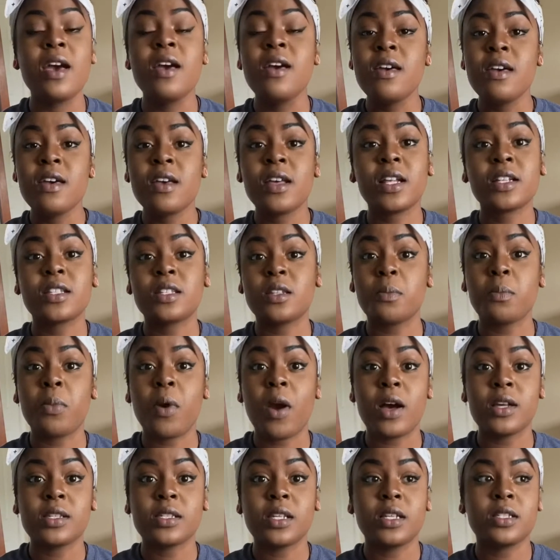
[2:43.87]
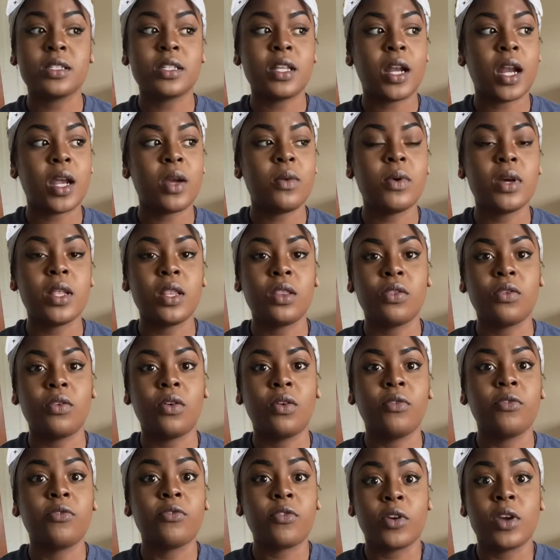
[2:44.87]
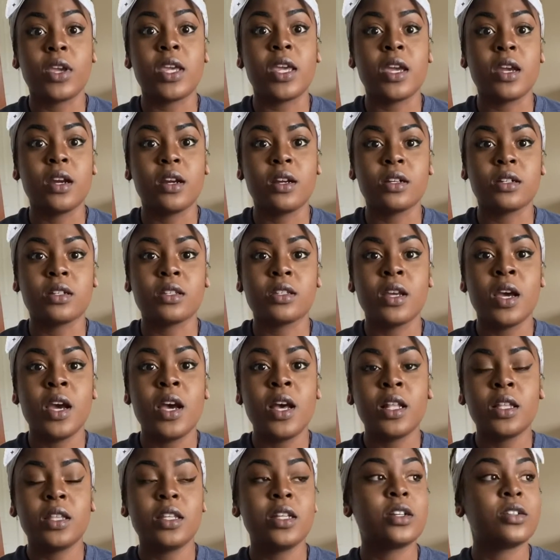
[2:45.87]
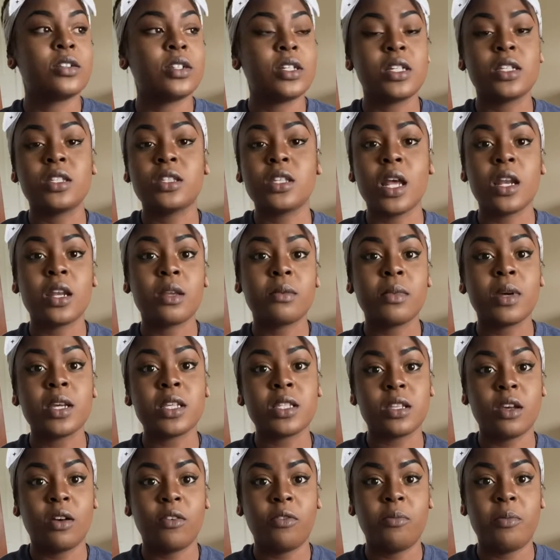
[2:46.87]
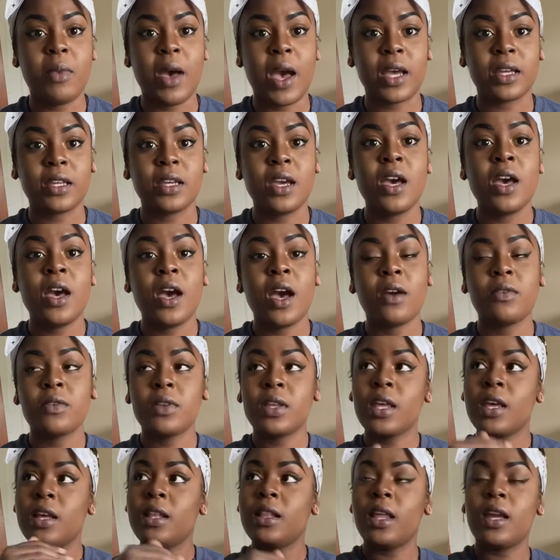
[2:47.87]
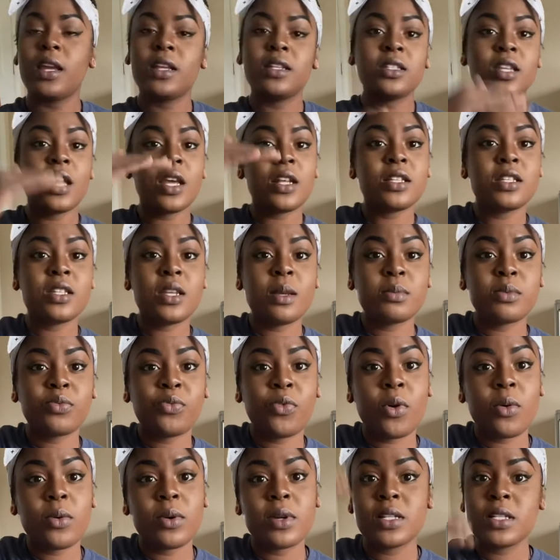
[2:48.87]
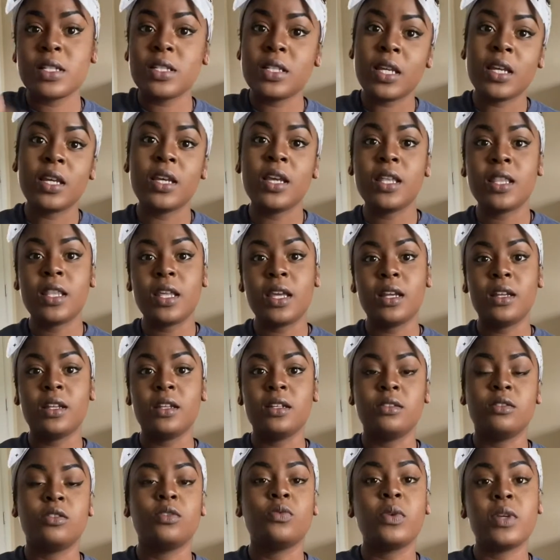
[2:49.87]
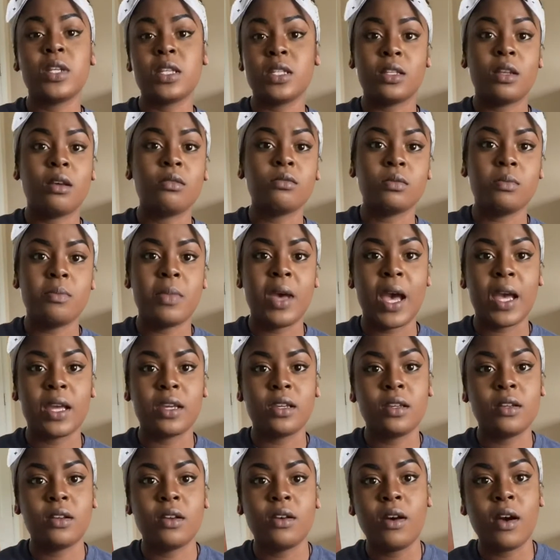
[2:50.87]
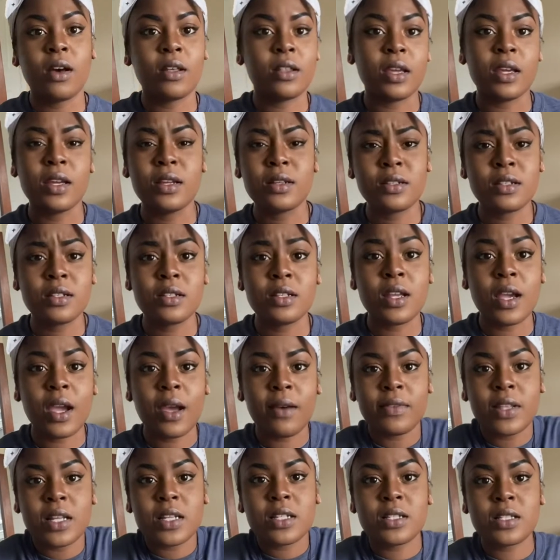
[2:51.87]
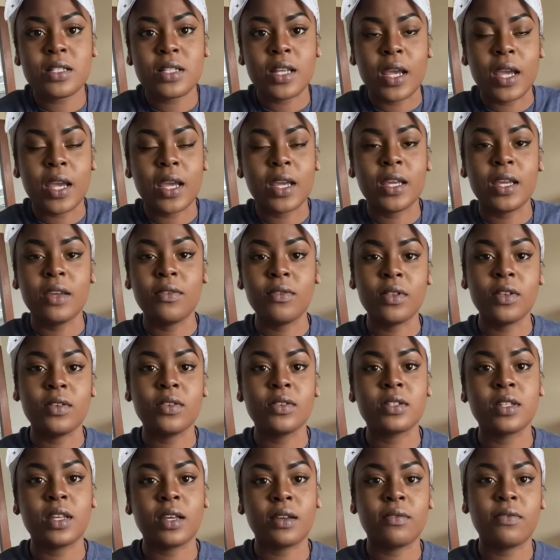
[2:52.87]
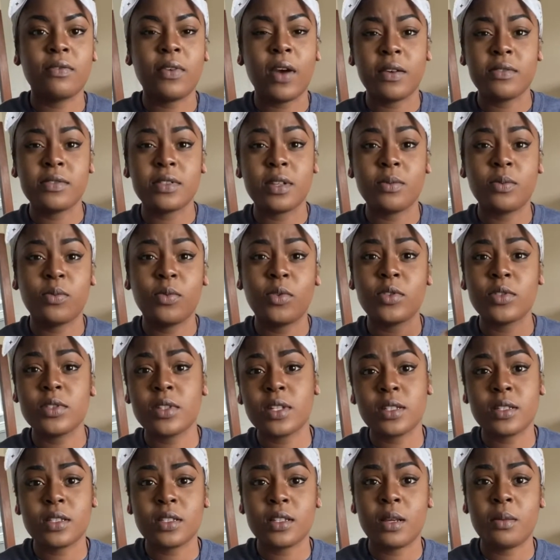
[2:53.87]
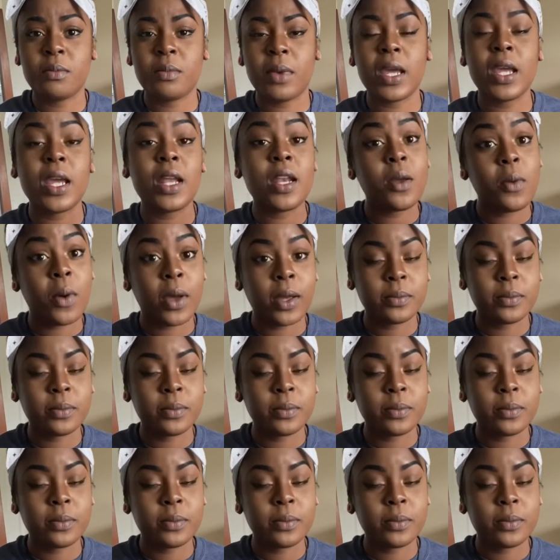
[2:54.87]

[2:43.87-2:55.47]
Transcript: that's the process that I went through for years, literally setting myself back. I would get like 10 steps forward and then 20 steps back. You know how they have that saying, even though it's like 5 steps forward, 10 steps back. Anyway,